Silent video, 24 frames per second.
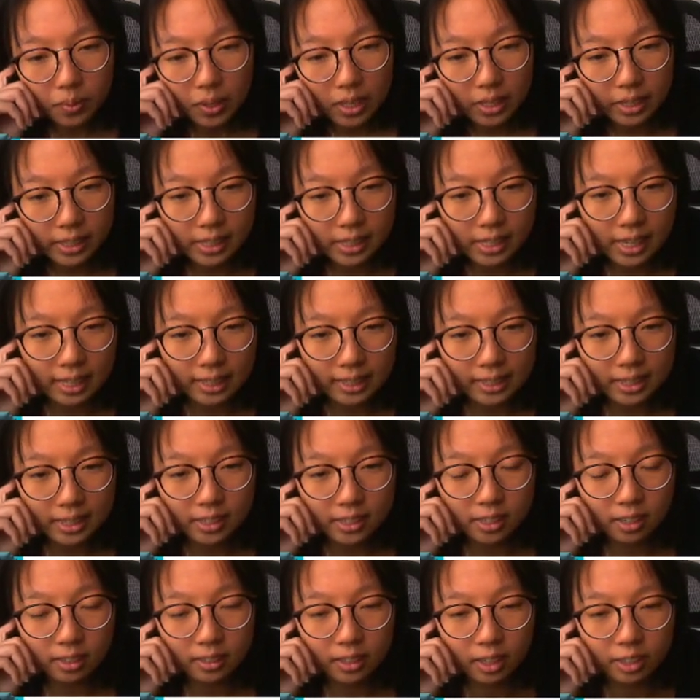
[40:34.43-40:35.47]
The skeletons
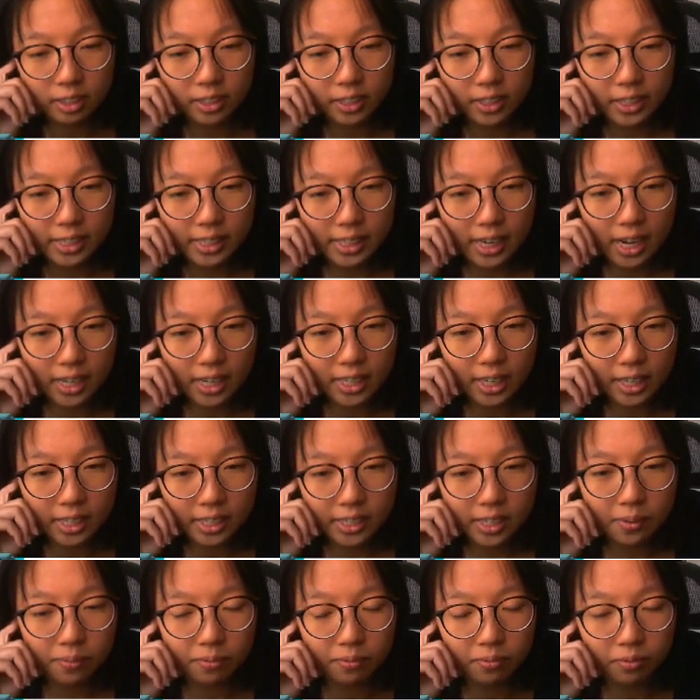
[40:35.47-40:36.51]
are largely intact,
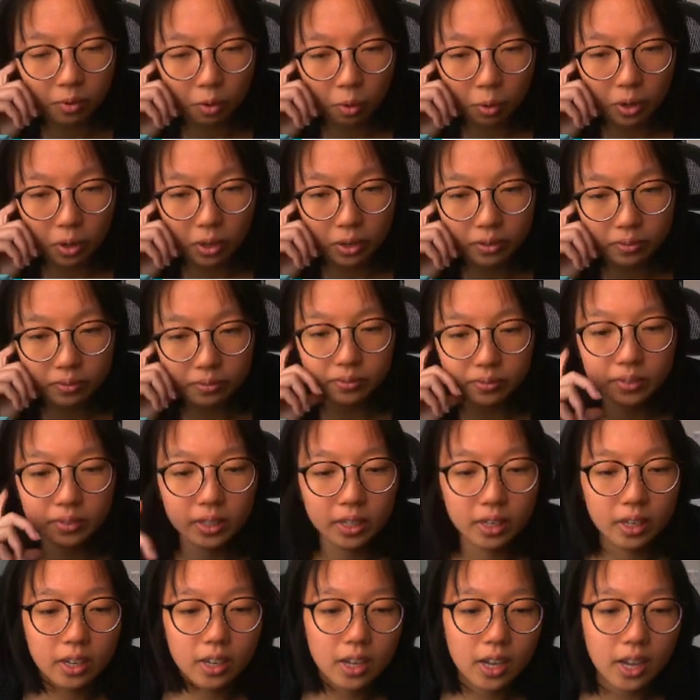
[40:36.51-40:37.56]
except for...
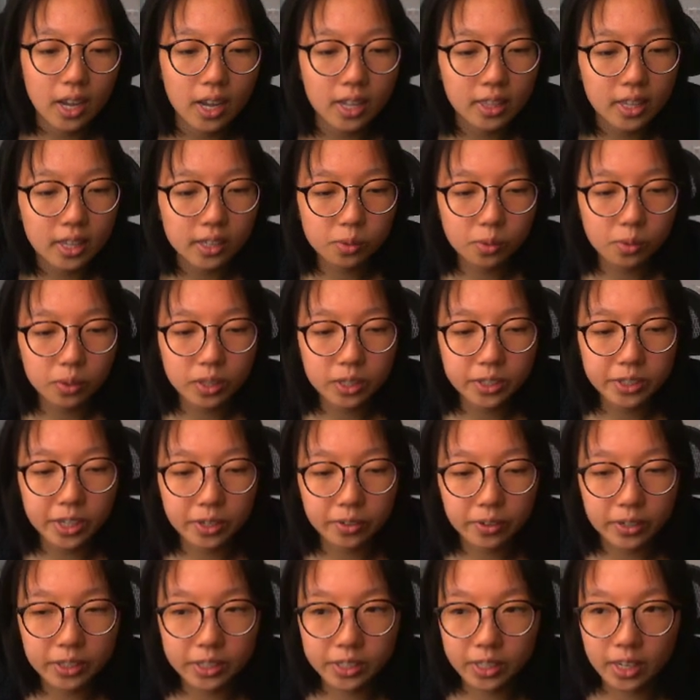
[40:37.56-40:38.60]
And that's where the
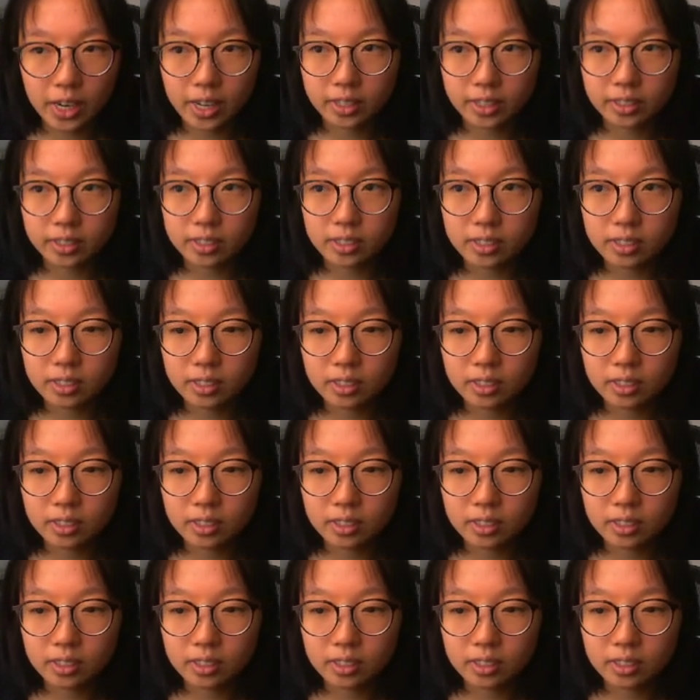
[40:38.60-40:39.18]
generation ends.